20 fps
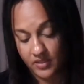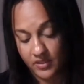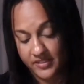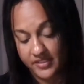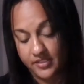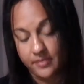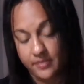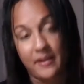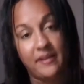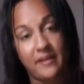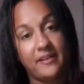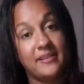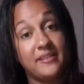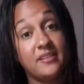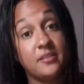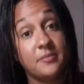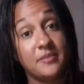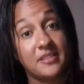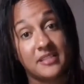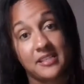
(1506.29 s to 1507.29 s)
It's about
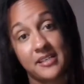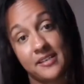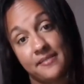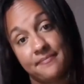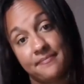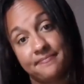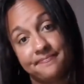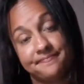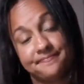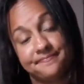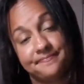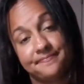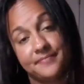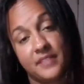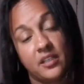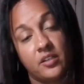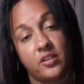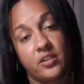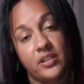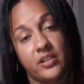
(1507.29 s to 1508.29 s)
intimacy
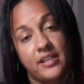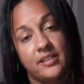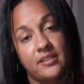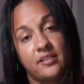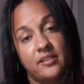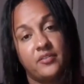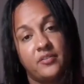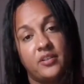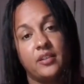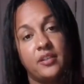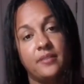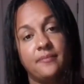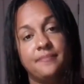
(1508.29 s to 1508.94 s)
and creativity.